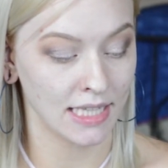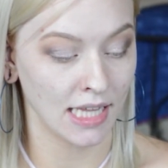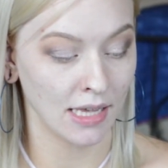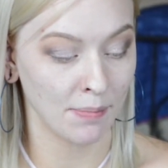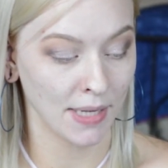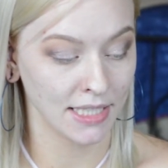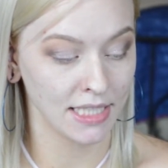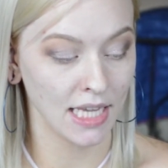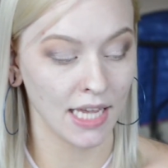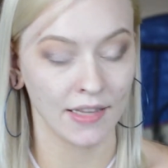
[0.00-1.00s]
the
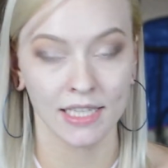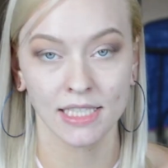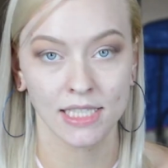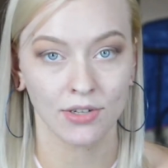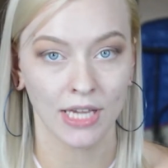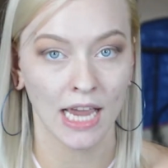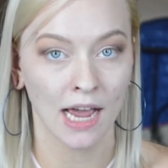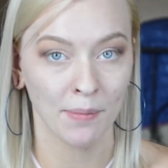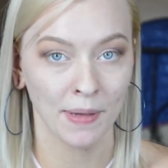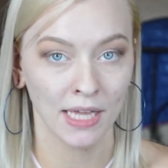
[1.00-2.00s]
Pixi Endless Silky
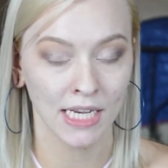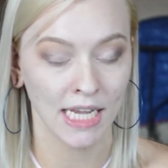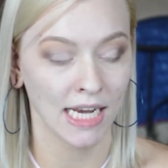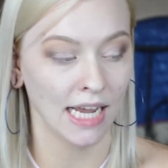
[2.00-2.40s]
Eye Pen, and